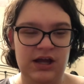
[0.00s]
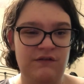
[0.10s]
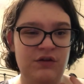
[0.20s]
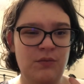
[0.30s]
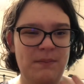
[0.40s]

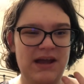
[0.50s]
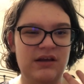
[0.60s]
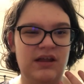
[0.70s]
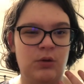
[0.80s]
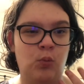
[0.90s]
If you
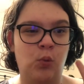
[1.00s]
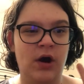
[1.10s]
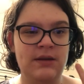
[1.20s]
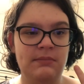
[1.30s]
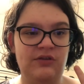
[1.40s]
make like
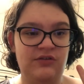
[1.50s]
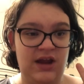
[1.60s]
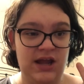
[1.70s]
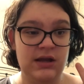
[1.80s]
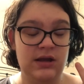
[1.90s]
one
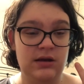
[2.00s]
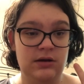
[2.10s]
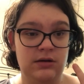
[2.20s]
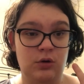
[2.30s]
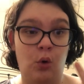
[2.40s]
mistake
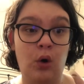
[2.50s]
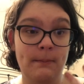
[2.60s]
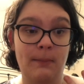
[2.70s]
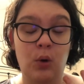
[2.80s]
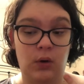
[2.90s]
or
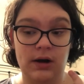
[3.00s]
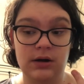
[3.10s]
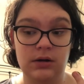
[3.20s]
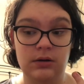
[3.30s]
more,